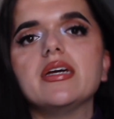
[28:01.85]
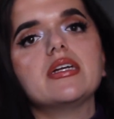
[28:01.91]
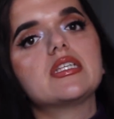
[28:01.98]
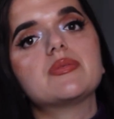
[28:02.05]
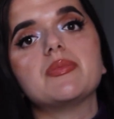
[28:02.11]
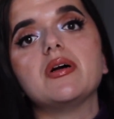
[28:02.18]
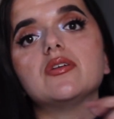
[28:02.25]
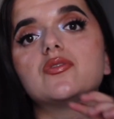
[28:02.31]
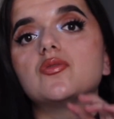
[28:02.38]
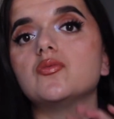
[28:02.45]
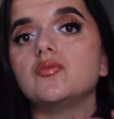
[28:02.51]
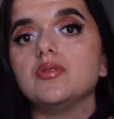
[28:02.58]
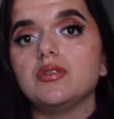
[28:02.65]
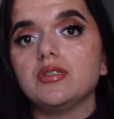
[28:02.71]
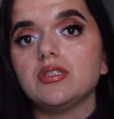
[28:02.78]
It smells
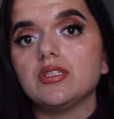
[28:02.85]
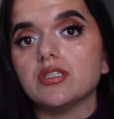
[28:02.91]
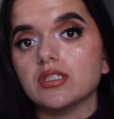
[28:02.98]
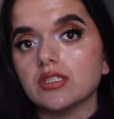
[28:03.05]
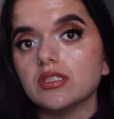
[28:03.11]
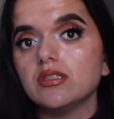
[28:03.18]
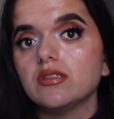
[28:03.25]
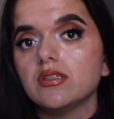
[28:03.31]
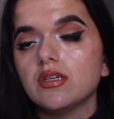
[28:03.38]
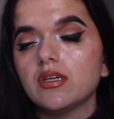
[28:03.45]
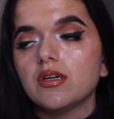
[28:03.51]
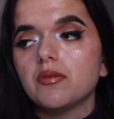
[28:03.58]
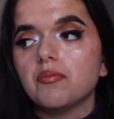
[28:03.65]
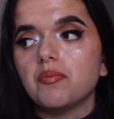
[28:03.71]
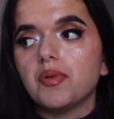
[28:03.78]
really good,
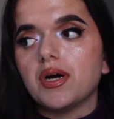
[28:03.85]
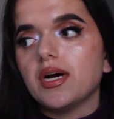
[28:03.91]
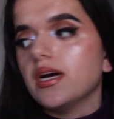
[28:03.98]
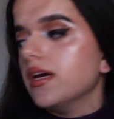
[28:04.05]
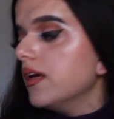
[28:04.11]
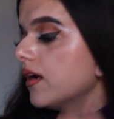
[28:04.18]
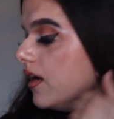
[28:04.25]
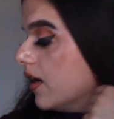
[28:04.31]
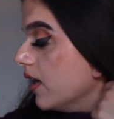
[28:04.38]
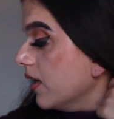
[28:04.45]
but